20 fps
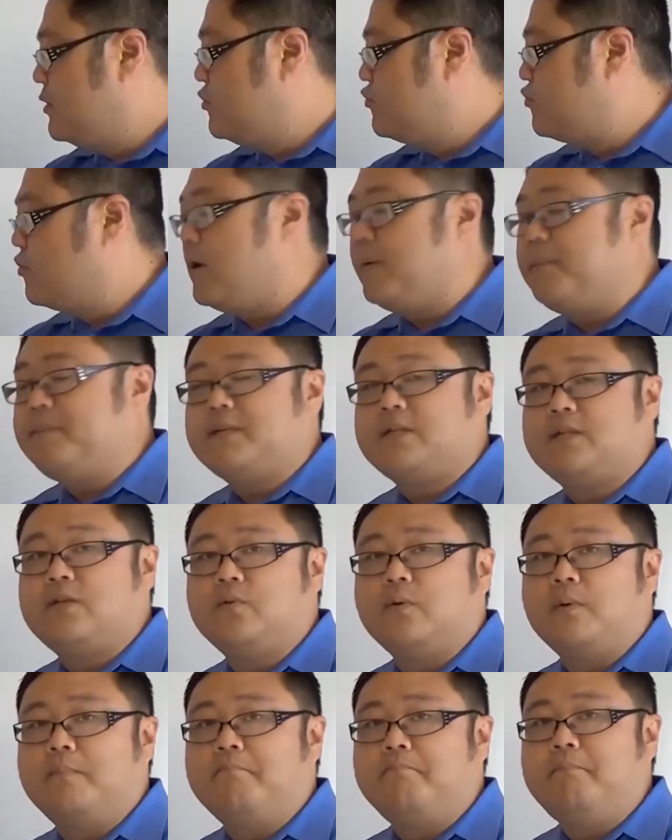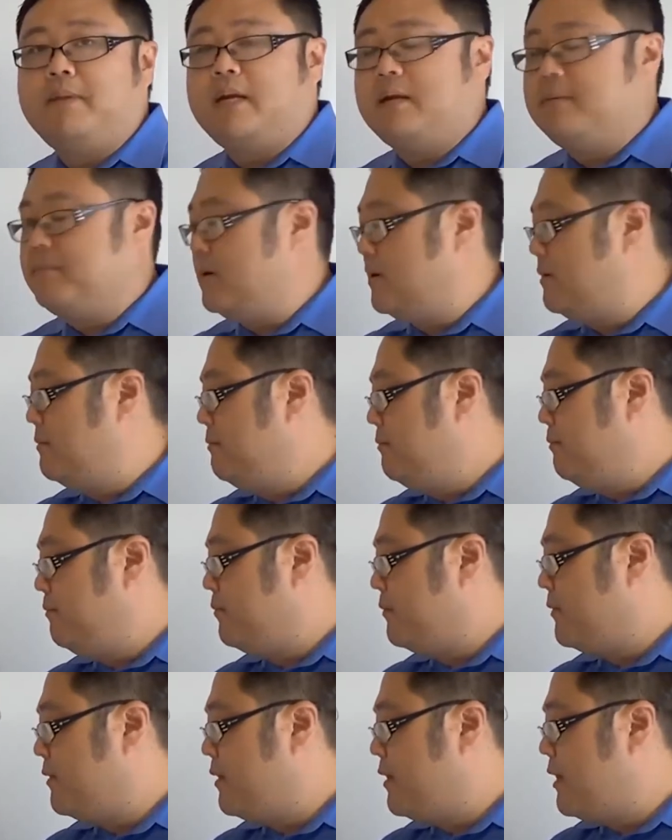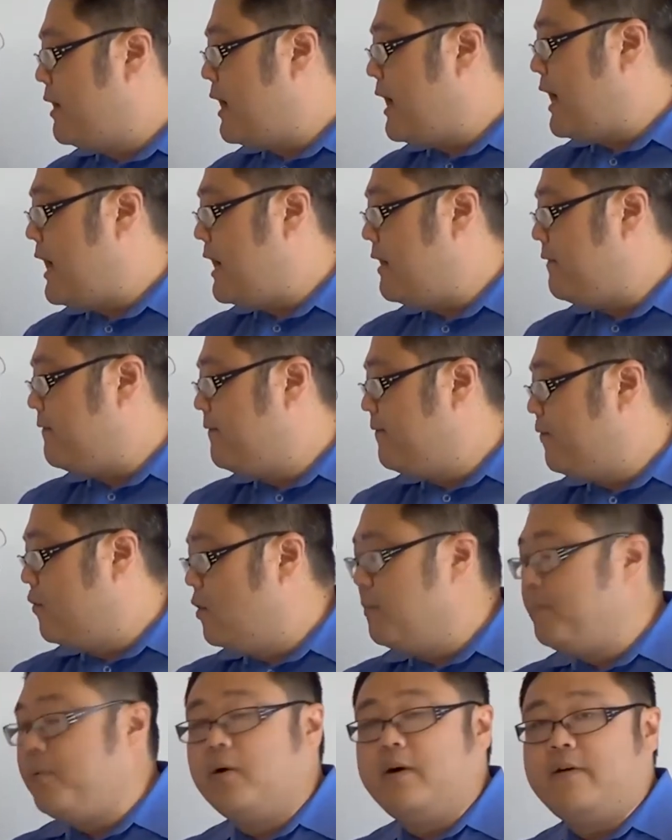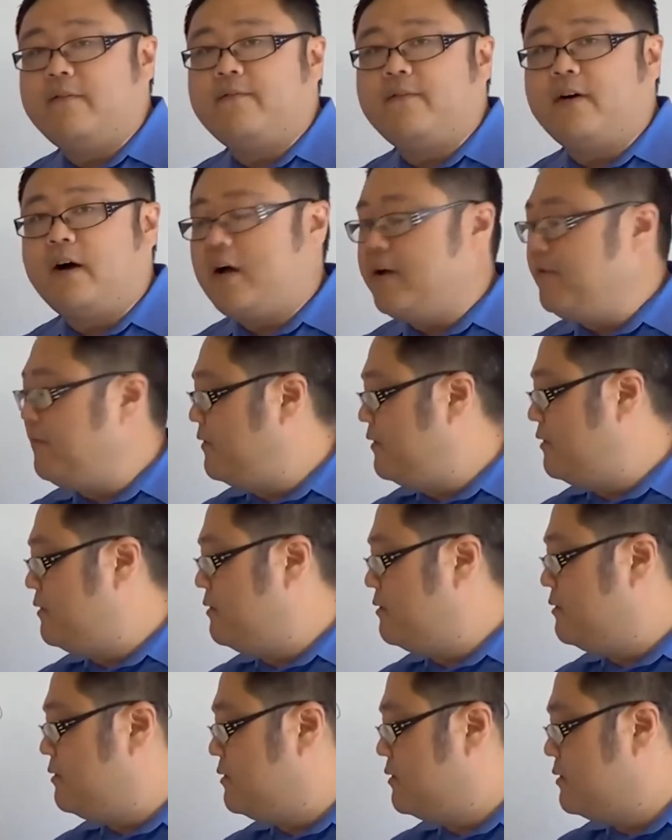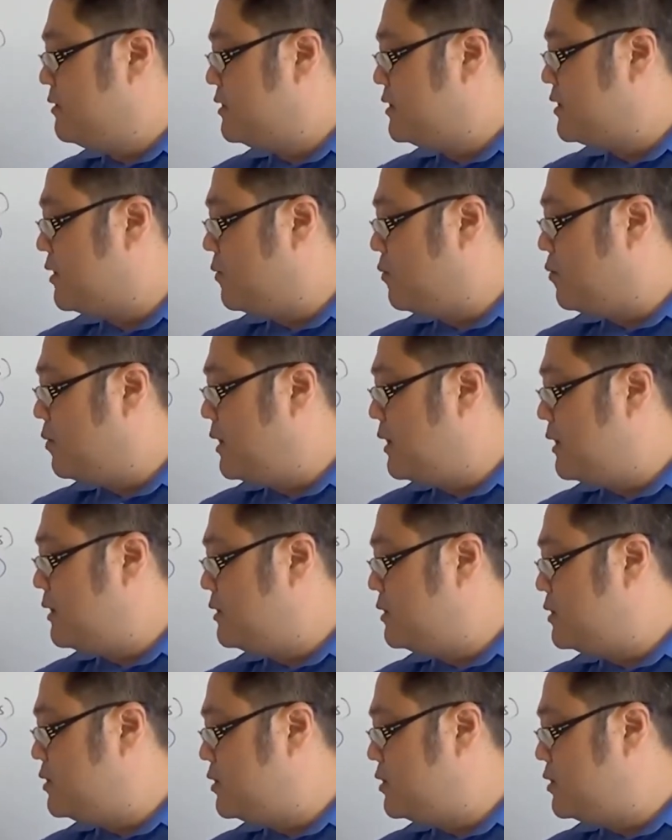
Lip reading: drops to a minimum at 4.5. So 1,